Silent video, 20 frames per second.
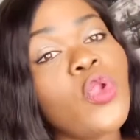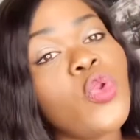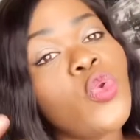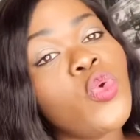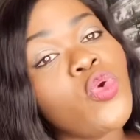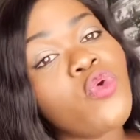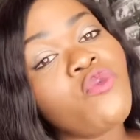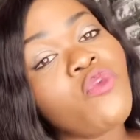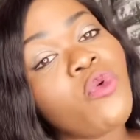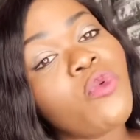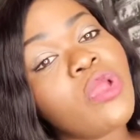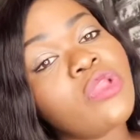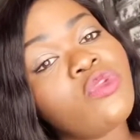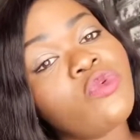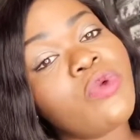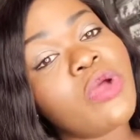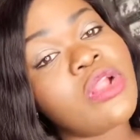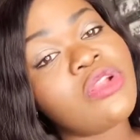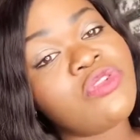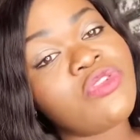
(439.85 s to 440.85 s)
look for a way to
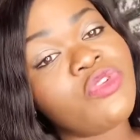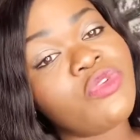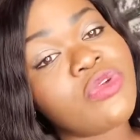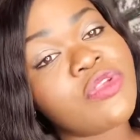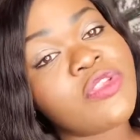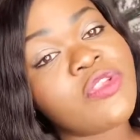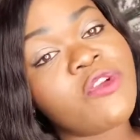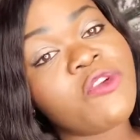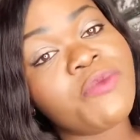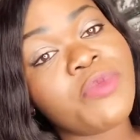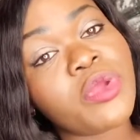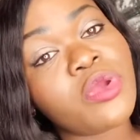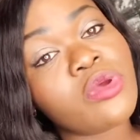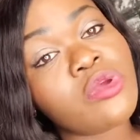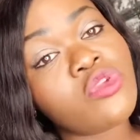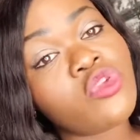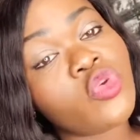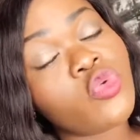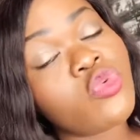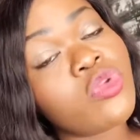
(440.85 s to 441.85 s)
go and treat yourself,
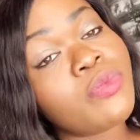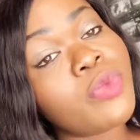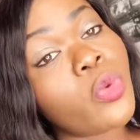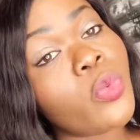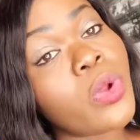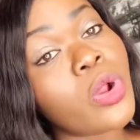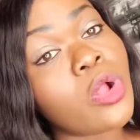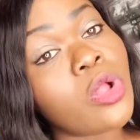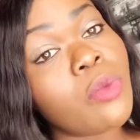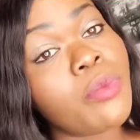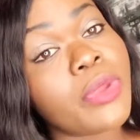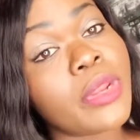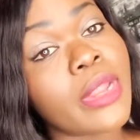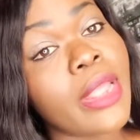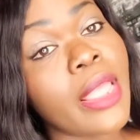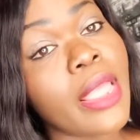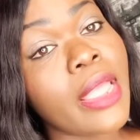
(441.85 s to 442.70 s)
because you won't be welcome in